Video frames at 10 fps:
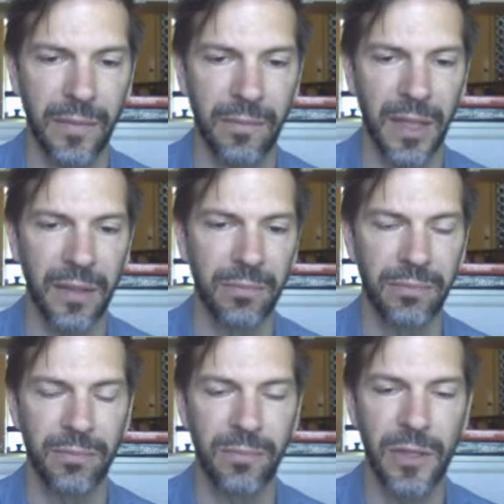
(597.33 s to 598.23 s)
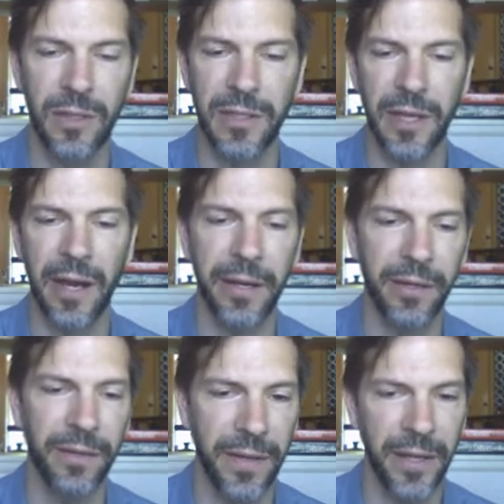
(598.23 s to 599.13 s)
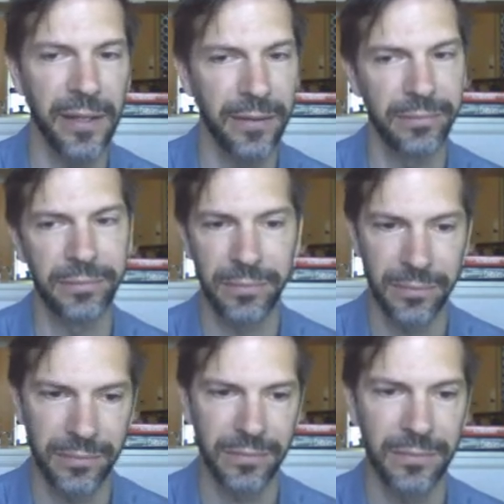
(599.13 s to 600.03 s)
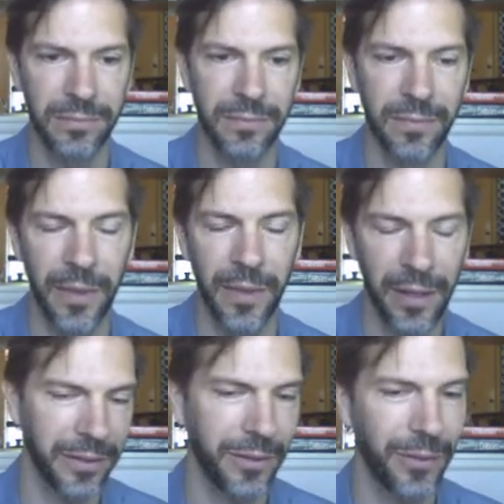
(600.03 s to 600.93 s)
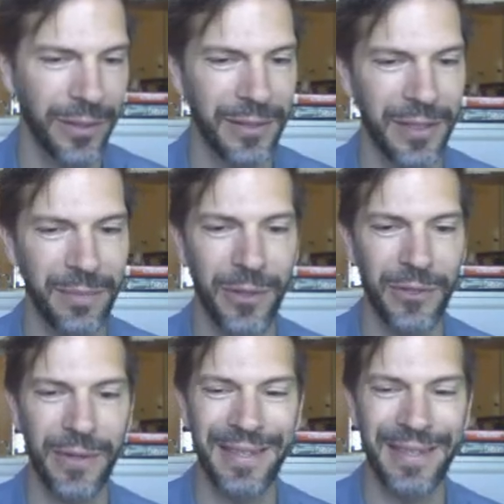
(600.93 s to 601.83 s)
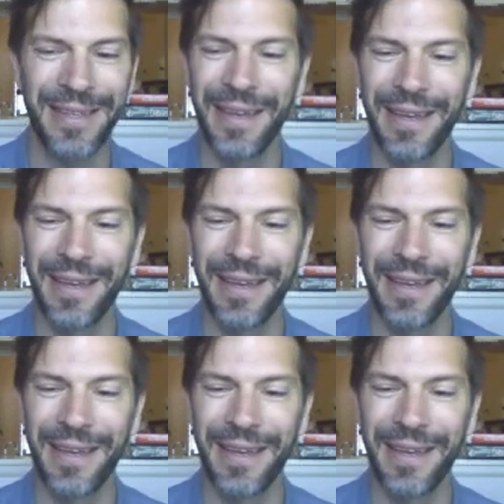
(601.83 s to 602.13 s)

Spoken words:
And you could say higher than non-quarantine pulse rates.